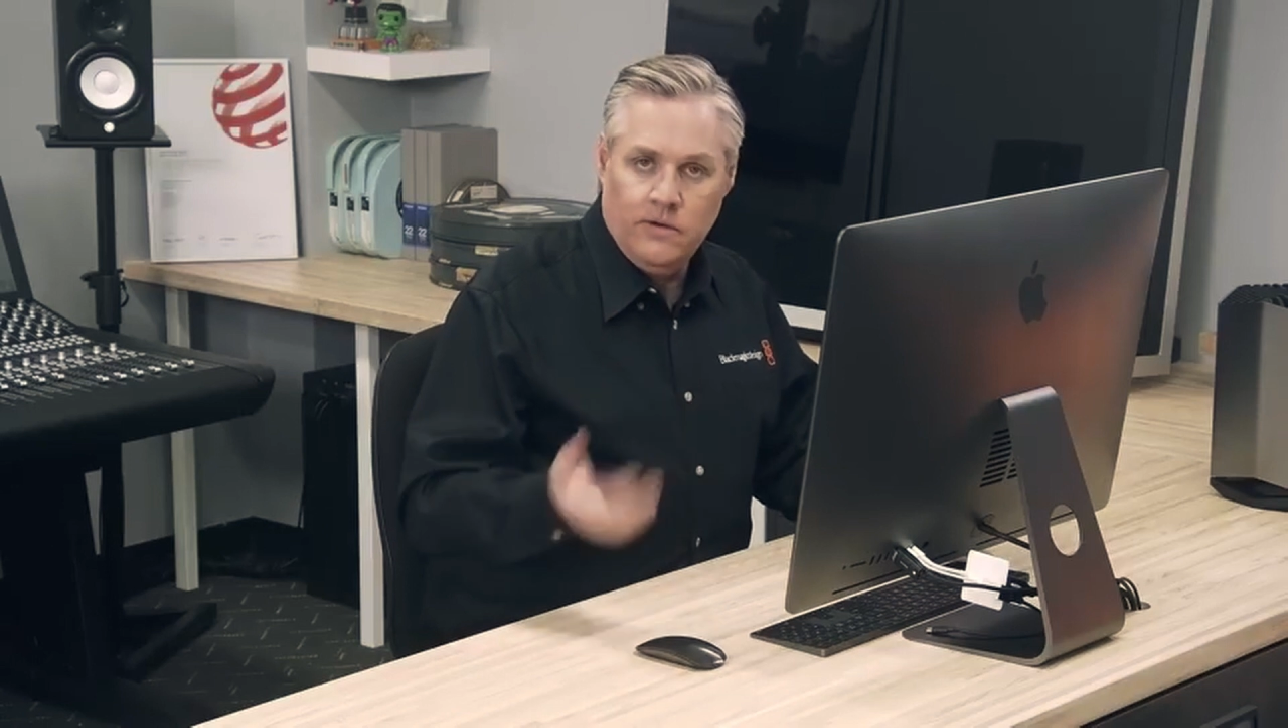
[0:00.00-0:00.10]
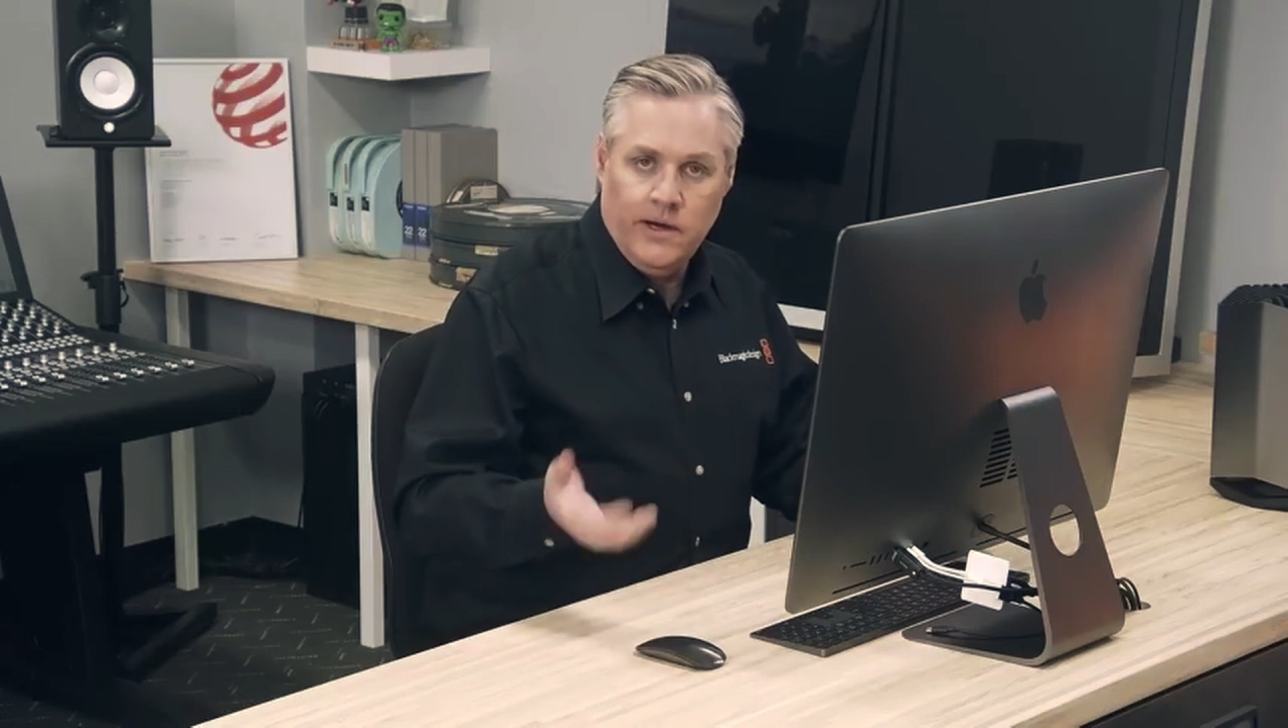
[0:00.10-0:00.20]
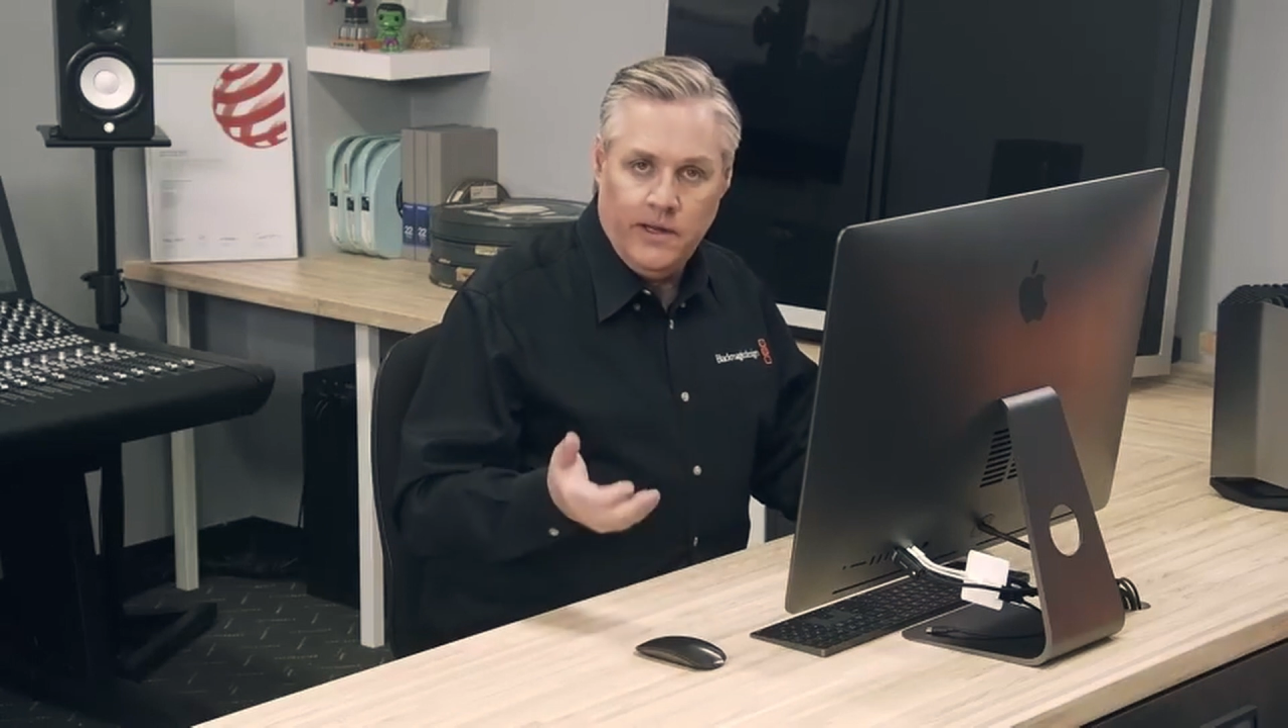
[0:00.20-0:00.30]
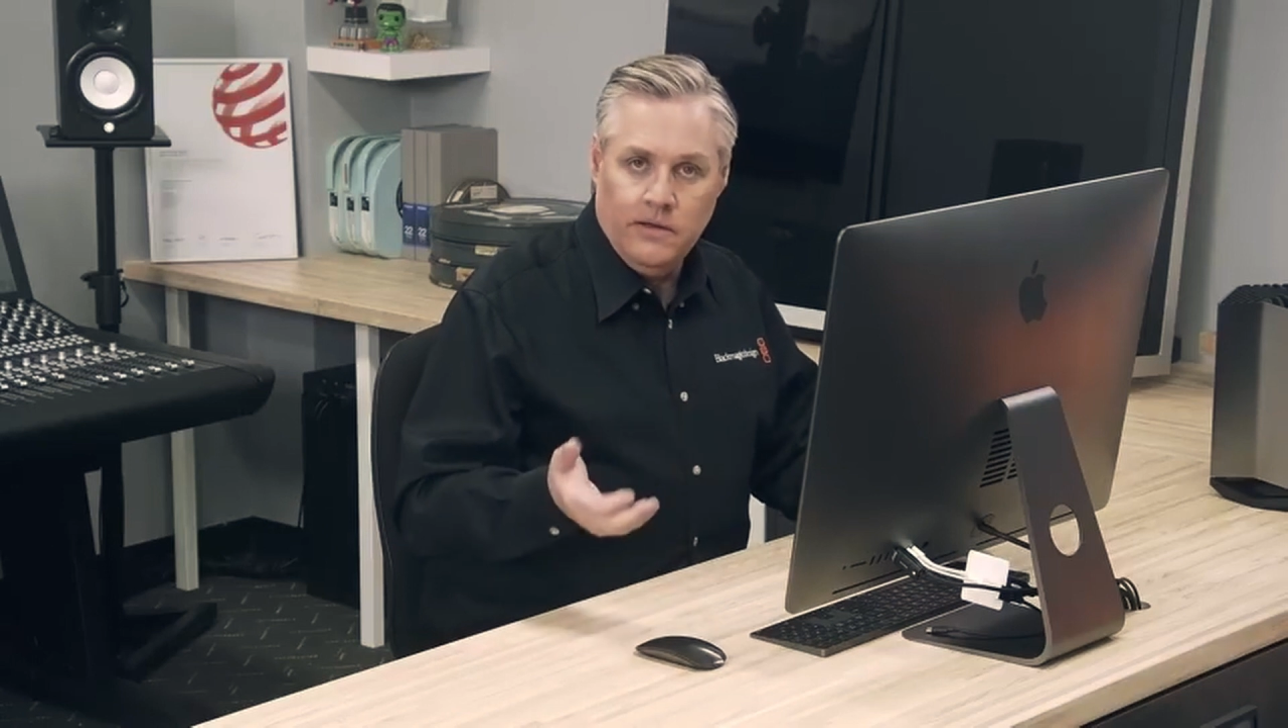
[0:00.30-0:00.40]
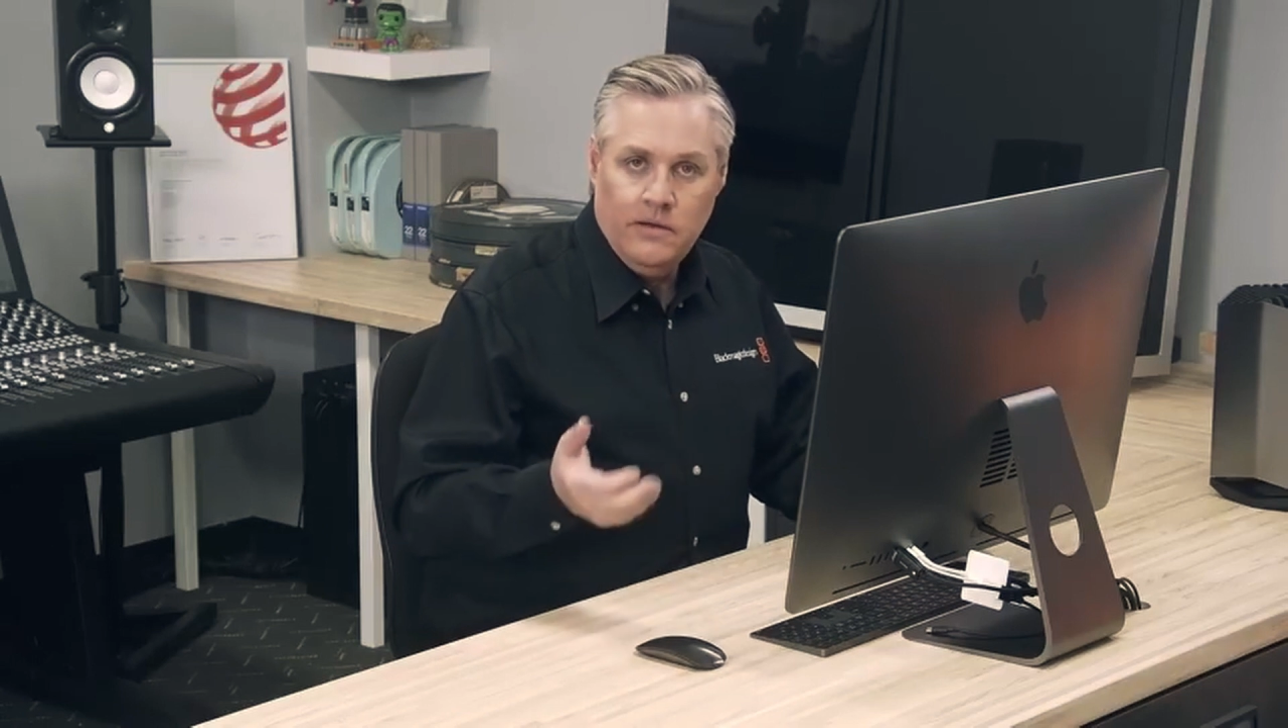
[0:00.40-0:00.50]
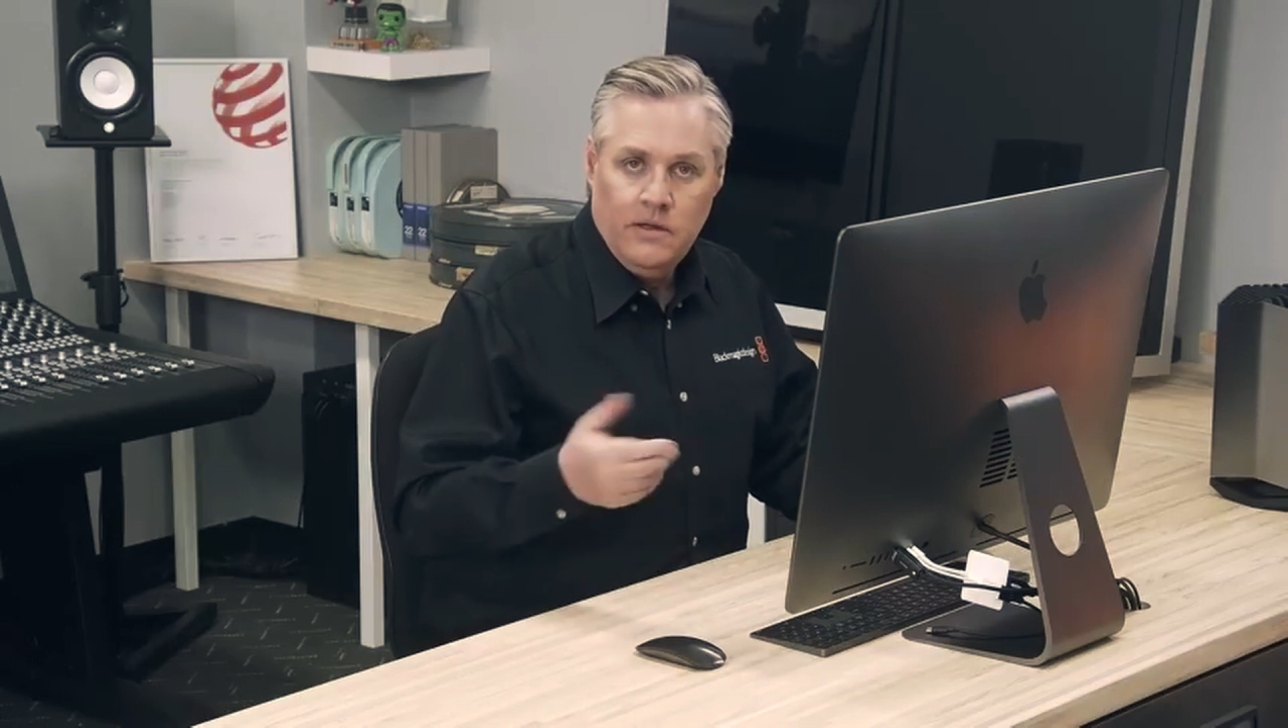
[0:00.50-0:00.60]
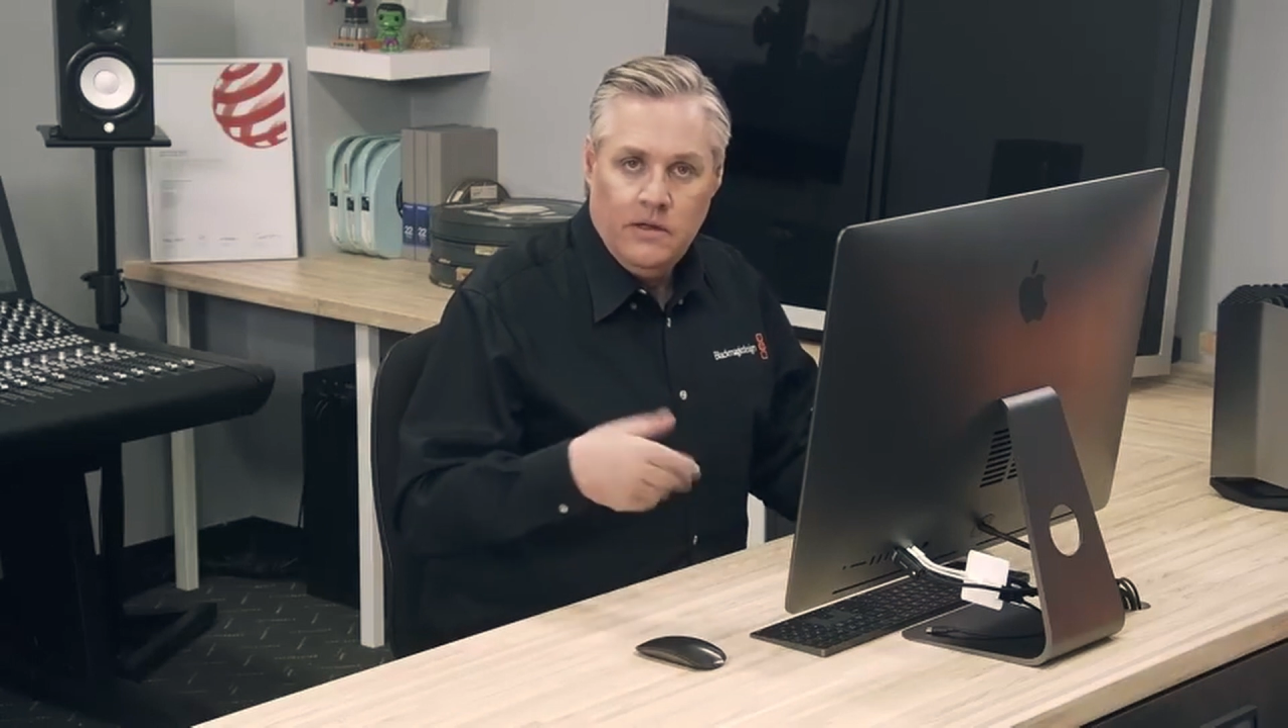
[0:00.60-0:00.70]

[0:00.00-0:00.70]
grading